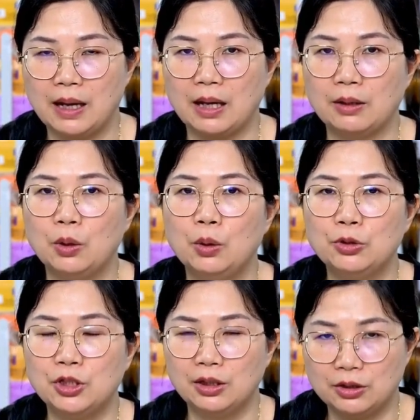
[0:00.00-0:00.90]
and
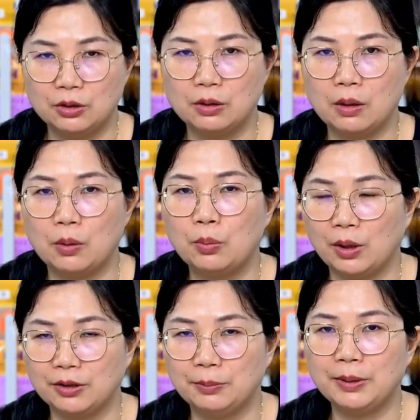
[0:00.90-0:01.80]
coated
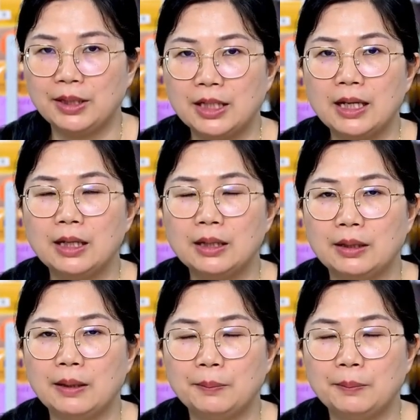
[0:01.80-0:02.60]
with PA,